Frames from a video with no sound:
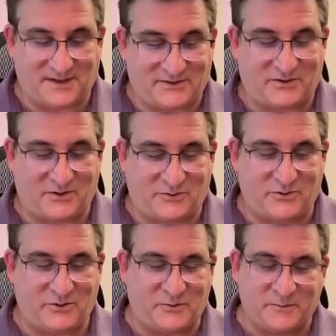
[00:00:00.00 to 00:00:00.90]
It is so
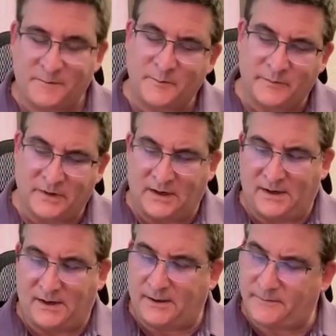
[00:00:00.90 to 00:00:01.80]
true.
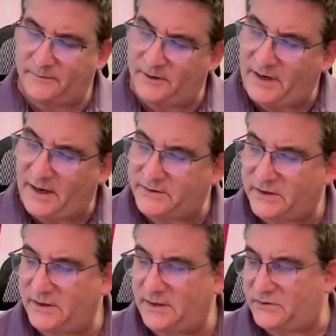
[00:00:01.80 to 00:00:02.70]
Let me ask
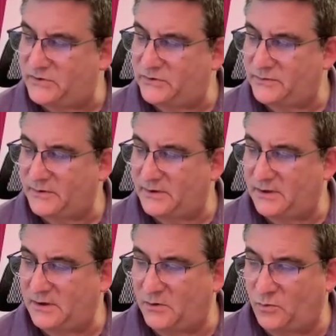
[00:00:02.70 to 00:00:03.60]
you this.
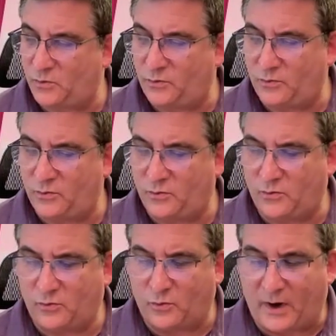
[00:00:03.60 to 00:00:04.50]

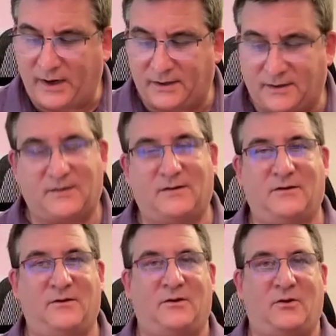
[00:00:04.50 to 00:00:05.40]
What
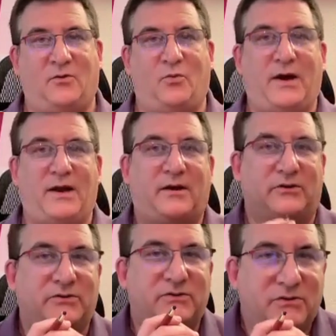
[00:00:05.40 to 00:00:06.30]

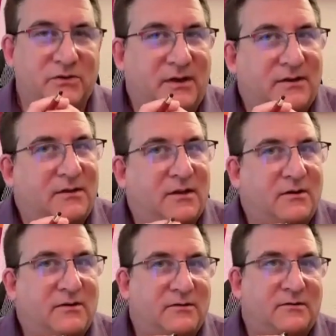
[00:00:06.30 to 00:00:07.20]
else? Like
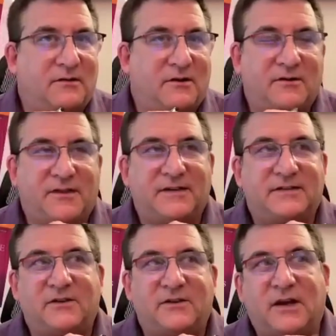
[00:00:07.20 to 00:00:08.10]
there are things
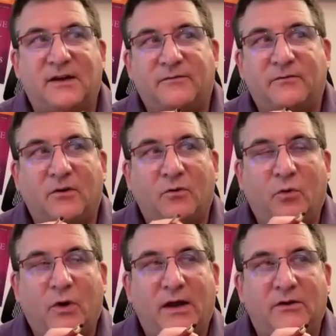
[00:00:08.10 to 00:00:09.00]
in your life.
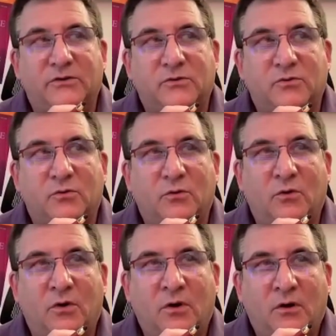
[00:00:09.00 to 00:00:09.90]
What else
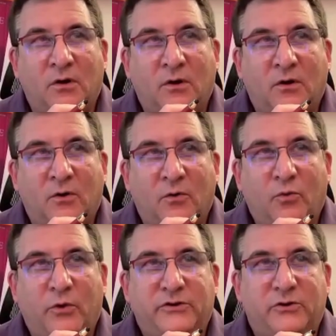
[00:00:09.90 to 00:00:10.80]

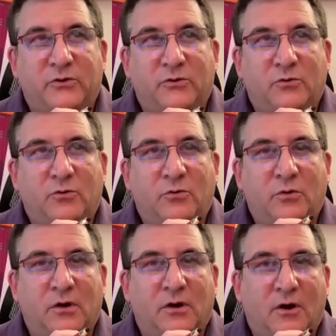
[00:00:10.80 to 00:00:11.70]
would you
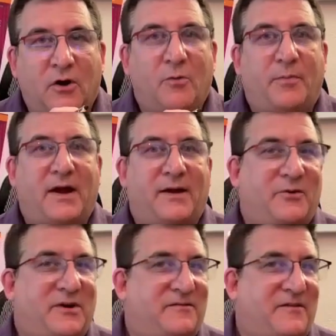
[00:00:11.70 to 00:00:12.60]
hope I
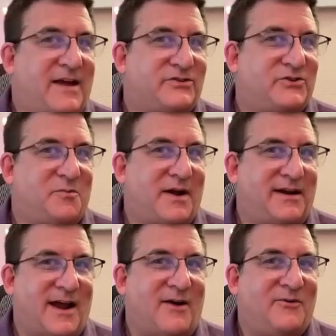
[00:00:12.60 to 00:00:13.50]
would have asked you by
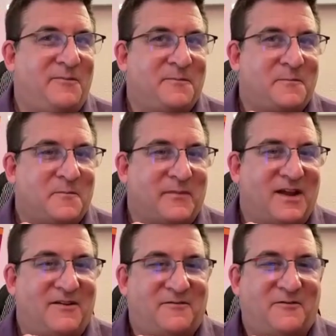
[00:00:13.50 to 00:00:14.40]
now
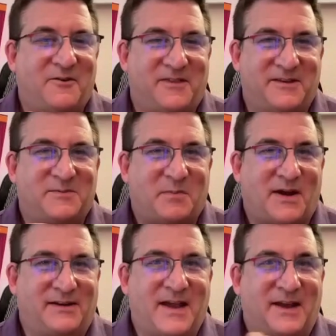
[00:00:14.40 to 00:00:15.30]
for this
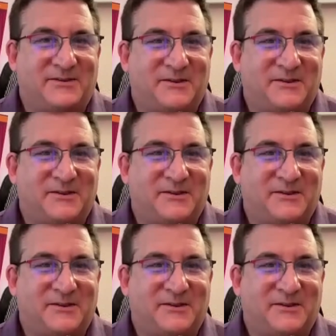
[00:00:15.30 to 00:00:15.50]
podcast?